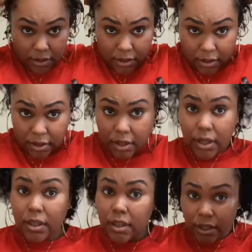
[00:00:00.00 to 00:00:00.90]
And
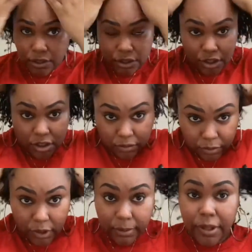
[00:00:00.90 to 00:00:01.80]
then you just
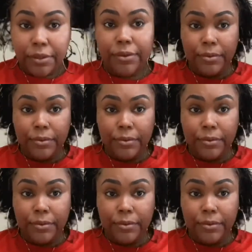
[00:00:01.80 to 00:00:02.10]
rub it through